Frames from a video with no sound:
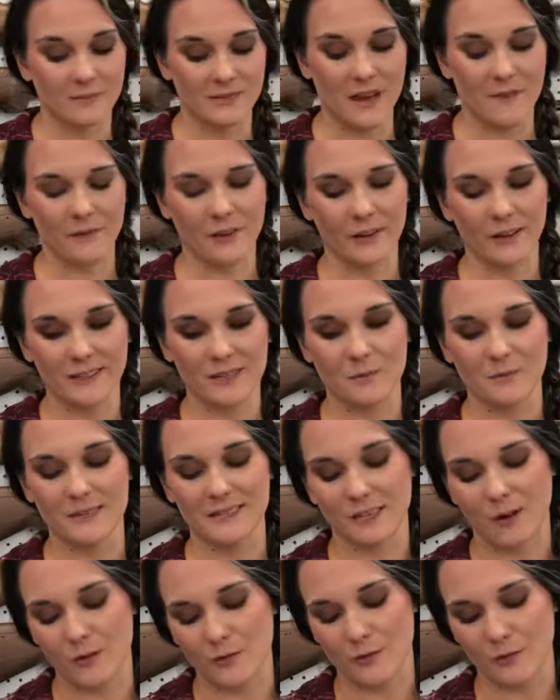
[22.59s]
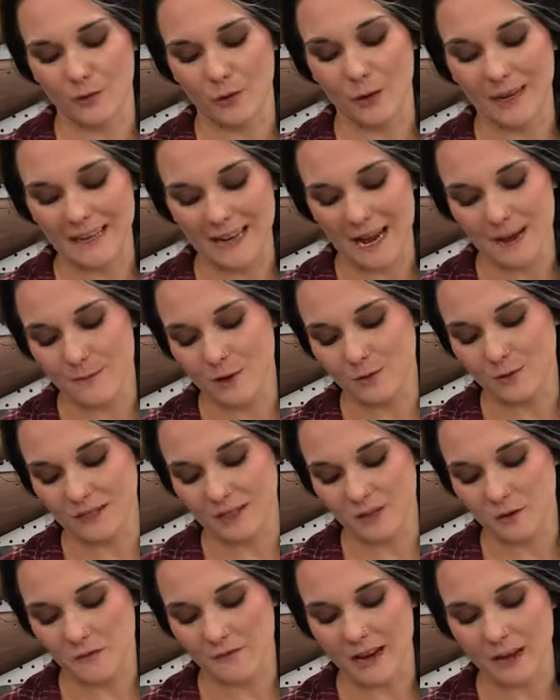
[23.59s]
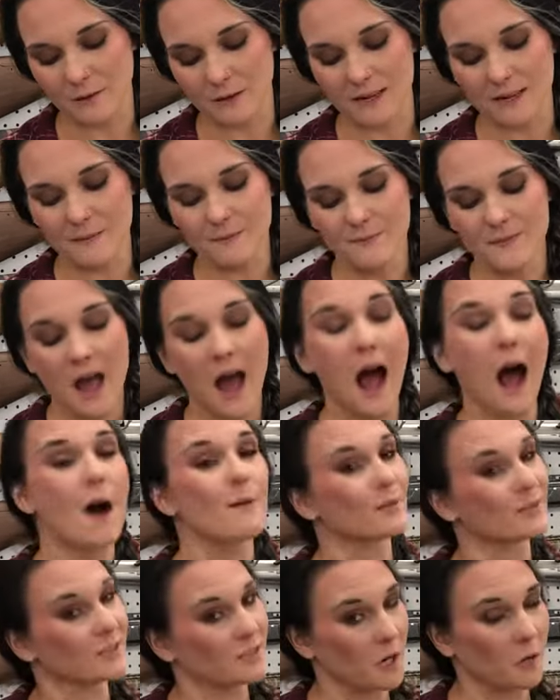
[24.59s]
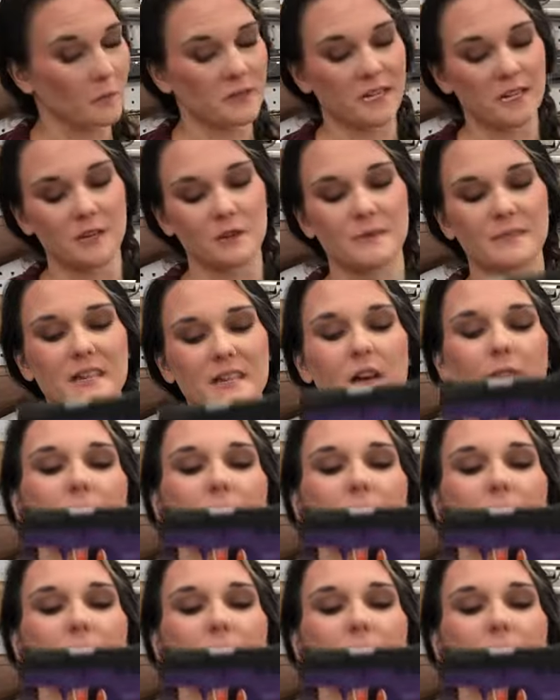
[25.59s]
Definitely don't miss out on the great ammo deals we've got running. I'm gonna start with the new stuff.